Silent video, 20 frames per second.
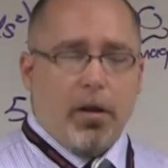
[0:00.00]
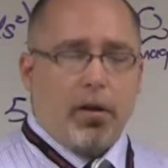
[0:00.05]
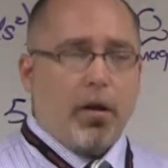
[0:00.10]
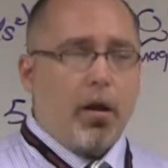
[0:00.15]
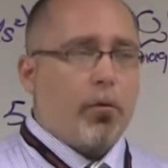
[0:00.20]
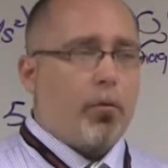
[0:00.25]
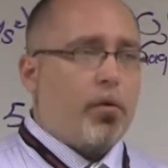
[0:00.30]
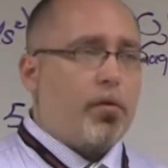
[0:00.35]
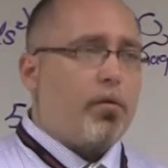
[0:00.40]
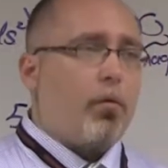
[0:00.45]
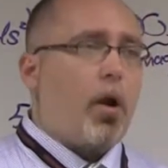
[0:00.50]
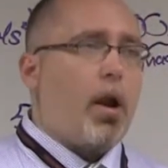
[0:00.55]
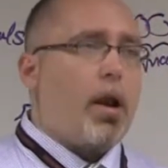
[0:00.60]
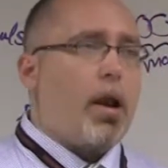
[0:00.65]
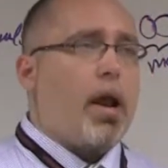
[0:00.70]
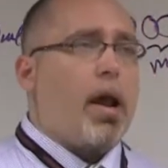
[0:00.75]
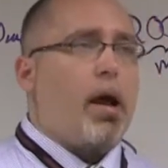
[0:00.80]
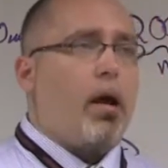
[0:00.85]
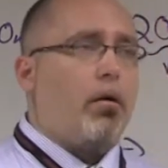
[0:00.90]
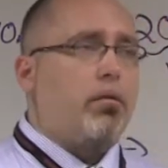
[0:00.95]
In other words, right
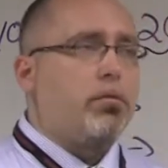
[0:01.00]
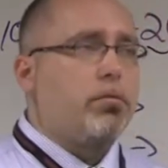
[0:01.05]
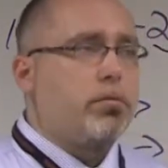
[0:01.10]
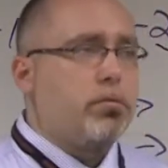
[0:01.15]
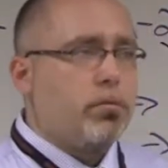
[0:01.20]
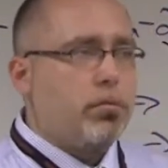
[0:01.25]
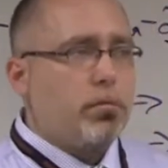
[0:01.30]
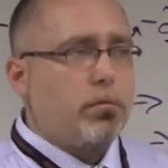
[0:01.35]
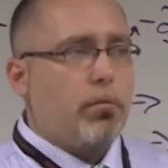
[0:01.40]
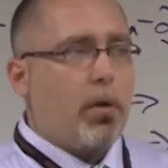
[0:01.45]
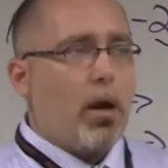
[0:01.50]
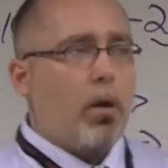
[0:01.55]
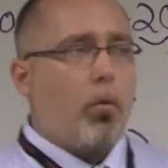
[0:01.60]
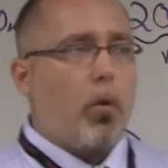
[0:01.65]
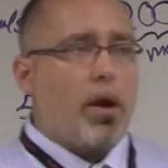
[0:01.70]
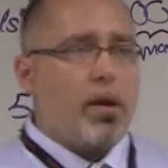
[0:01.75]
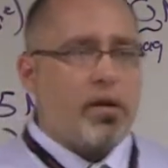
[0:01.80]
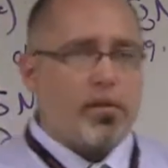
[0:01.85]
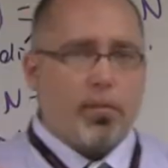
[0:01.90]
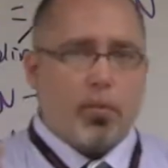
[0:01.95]
now, my
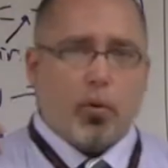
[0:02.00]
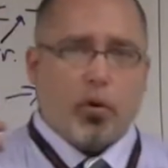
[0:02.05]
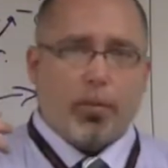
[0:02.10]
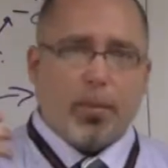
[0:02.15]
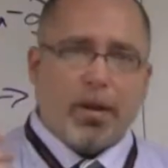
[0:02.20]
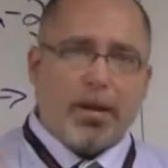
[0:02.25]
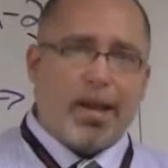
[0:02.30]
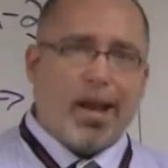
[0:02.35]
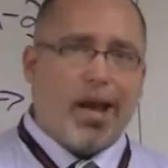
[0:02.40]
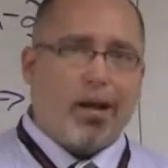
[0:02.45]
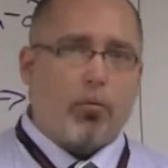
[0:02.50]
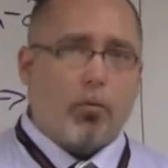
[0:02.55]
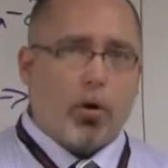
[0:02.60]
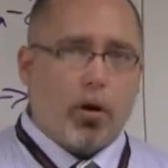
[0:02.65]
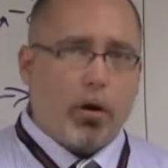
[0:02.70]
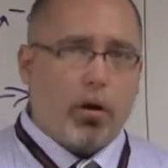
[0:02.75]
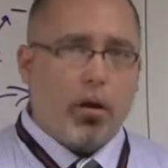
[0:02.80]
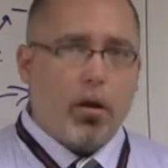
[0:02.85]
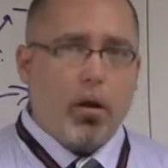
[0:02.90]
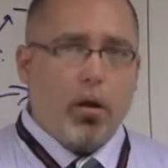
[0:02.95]
weight is pulling me
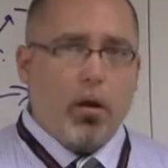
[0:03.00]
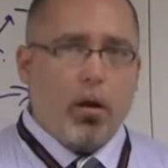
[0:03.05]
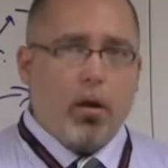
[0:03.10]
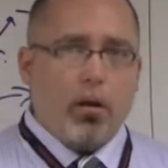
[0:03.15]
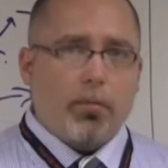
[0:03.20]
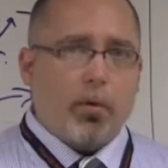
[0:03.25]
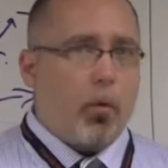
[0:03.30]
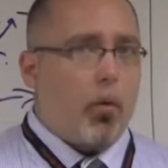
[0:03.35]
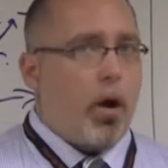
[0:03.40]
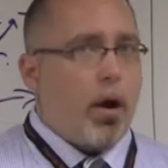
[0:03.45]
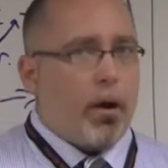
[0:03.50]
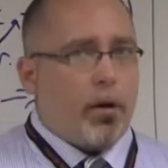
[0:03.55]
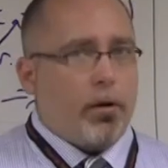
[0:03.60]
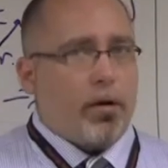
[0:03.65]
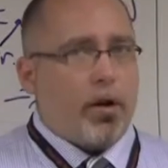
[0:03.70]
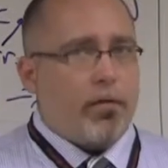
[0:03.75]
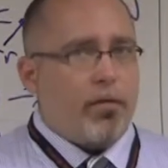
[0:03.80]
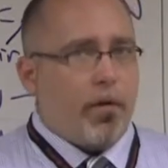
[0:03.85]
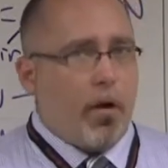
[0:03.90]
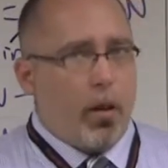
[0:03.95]
downward. But why
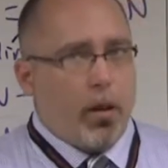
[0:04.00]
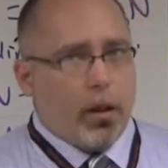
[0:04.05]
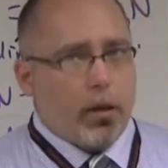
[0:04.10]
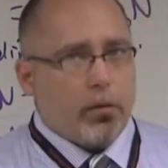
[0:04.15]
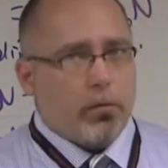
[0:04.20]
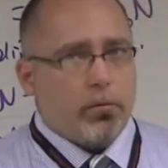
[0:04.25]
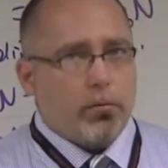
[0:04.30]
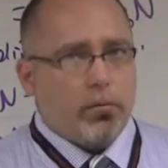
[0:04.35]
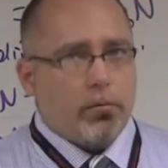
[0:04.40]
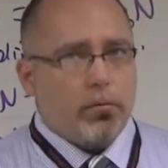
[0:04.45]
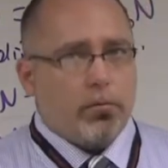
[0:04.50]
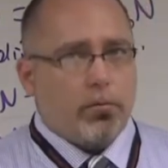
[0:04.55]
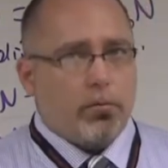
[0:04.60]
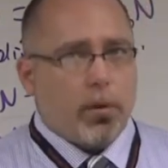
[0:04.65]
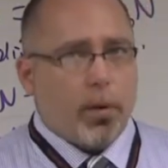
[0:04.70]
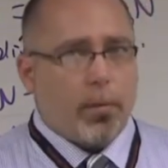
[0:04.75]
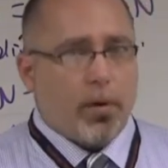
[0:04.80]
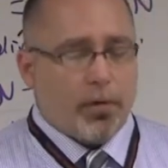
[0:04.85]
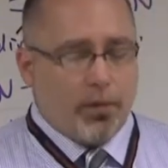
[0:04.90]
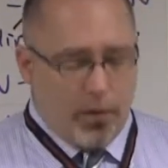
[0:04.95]
aren't I falling?
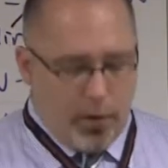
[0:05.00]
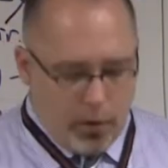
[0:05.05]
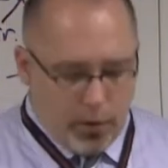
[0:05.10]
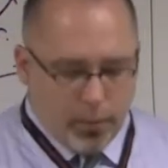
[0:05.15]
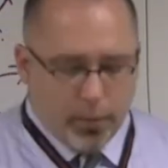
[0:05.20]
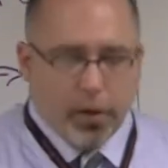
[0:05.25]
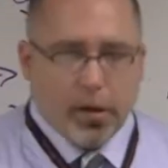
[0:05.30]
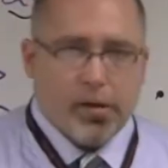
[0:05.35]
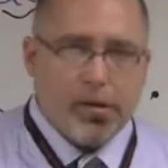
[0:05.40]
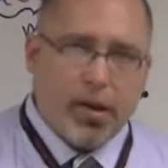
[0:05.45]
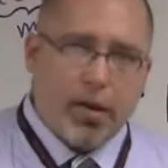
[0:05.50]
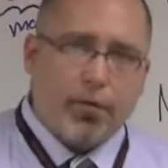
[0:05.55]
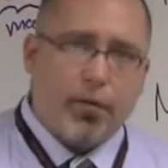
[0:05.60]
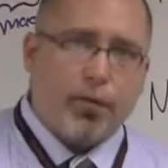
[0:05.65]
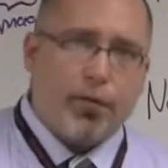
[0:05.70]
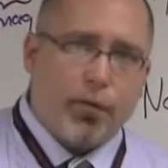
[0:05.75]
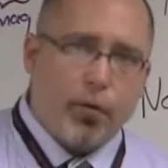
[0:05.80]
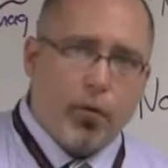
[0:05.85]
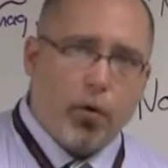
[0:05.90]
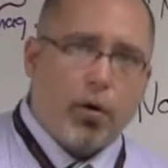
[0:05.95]
I'm not falling because I have
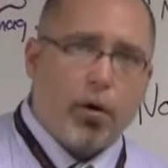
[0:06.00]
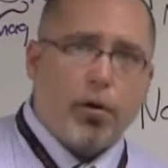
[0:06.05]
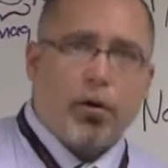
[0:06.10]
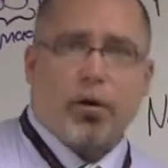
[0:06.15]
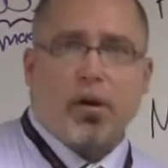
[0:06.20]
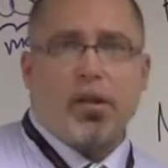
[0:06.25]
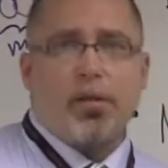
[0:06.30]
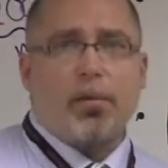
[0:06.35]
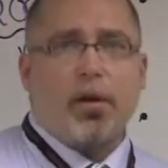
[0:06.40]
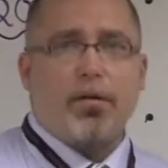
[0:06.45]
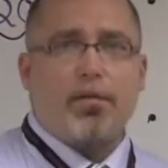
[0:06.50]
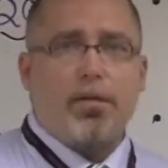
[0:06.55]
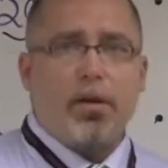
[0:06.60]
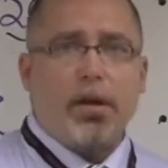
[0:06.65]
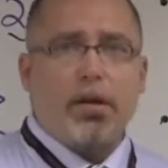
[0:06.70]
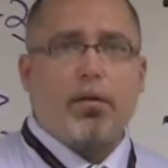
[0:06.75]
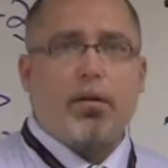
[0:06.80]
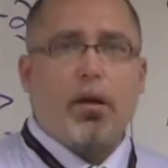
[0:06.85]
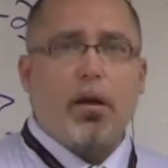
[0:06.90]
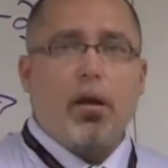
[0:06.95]
the floor underneath my
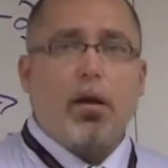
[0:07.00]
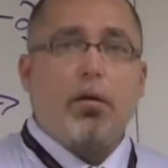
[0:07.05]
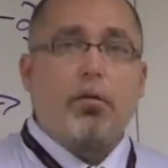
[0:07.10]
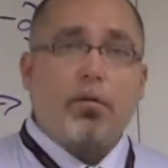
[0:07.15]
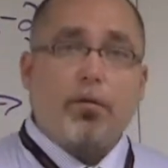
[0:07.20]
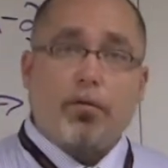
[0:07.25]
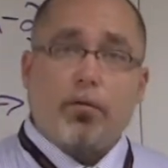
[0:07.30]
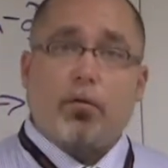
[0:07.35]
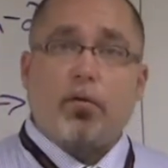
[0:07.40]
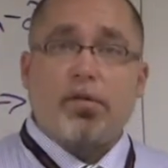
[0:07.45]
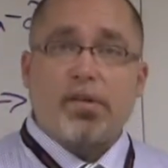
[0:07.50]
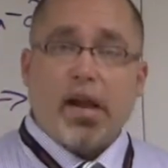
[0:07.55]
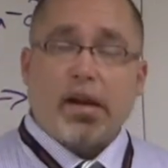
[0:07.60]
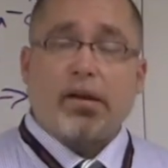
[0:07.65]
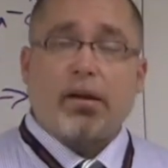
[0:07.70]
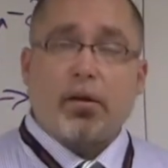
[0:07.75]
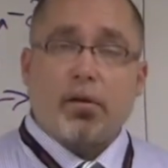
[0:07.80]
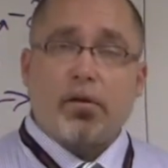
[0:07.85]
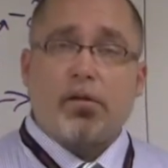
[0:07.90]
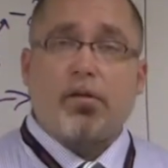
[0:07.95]
feet. The floor is
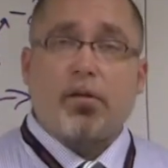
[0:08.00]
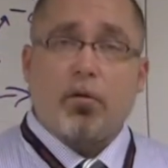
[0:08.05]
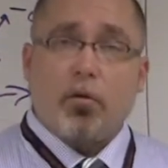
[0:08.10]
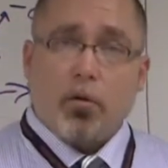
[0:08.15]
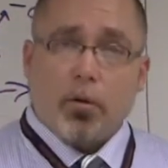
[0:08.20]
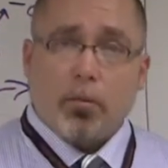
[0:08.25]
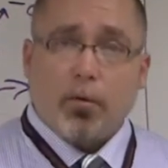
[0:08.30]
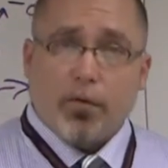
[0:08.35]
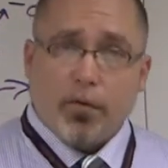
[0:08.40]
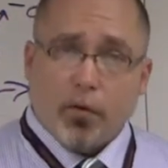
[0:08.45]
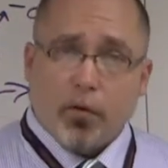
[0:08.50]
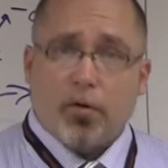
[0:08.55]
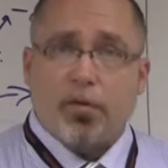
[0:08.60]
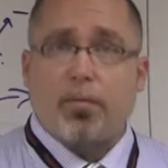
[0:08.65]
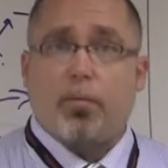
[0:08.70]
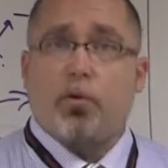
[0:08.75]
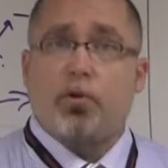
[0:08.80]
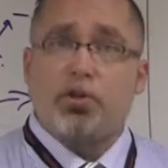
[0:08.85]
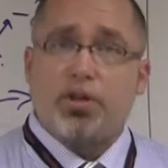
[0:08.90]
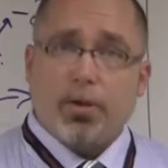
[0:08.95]
acting as a normal force
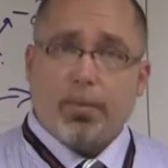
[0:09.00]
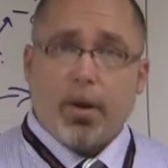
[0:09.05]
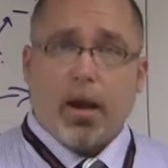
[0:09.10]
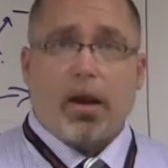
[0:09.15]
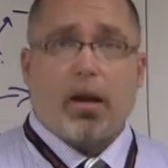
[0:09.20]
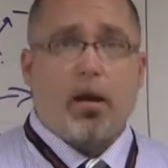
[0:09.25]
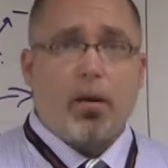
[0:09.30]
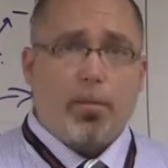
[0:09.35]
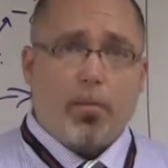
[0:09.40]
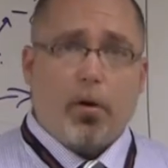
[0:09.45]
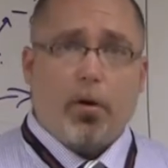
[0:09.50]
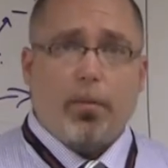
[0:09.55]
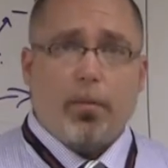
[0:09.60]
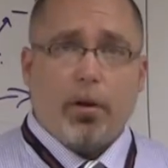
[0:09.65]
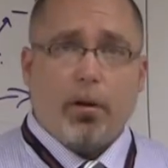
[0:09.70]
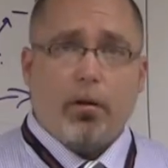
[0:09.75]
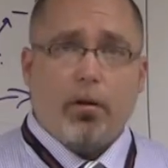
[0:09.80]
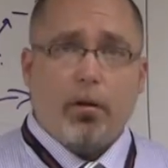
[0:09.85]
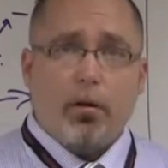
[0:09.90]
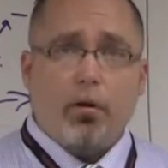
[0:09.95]
pushing back up on
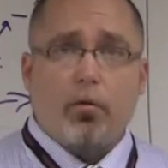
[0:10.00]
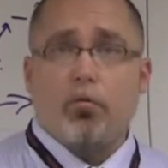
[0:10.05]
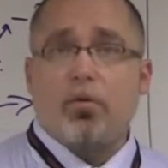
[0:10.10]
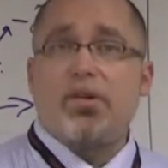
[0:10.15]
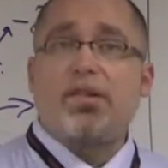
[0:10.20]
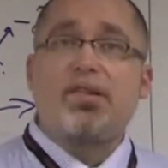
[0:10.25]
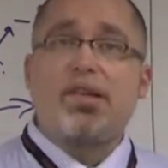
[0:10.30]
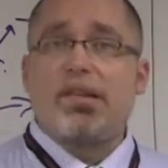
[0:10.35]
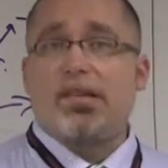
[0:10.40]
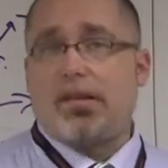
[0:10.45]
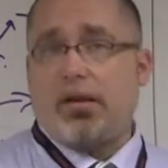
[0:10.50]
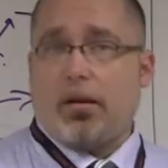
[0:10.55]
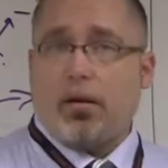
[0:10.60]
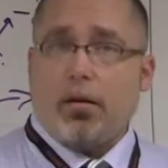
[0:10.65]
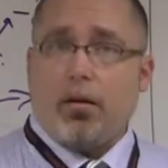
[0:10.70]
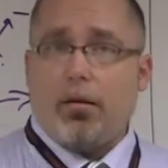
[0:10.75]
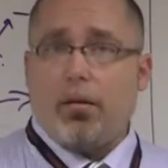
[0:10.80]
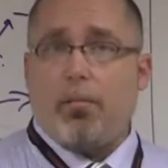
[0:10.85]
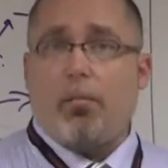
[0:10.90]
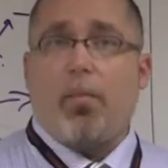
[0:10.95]
me,
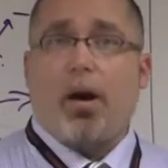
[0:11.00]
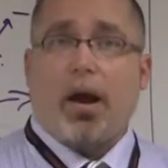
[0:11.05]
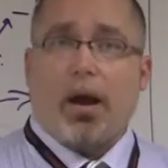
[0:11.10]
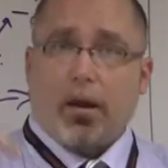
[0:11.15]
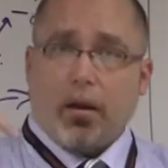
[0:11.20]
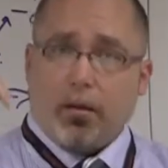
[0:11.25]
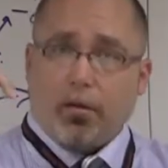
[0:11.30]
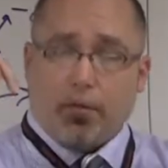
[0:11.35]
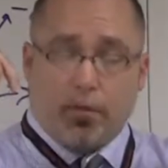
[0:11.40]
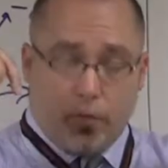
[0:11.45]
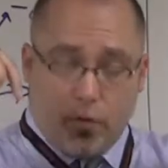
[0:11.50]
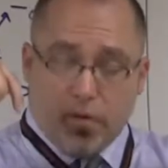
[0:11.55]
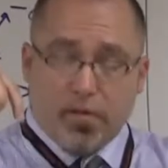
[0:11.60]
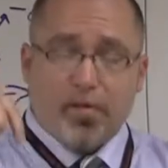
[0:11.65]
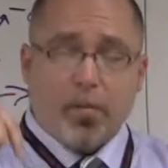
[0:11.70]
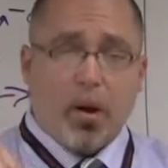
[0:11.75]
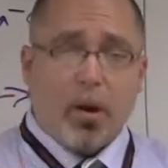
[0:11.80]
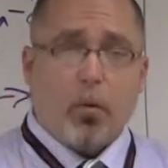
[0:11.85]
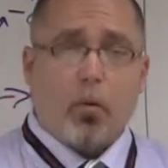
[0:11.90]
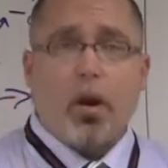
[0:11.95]
resisting the force
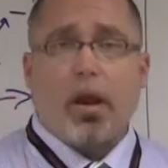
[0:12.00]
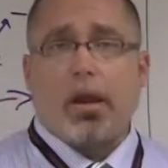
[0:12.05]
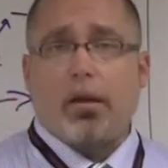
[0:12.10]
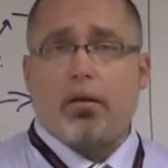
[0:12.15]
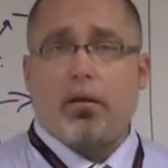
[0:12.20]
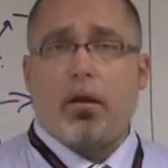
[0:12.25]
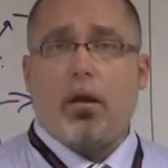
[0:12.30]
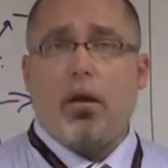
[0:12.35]
of my weight.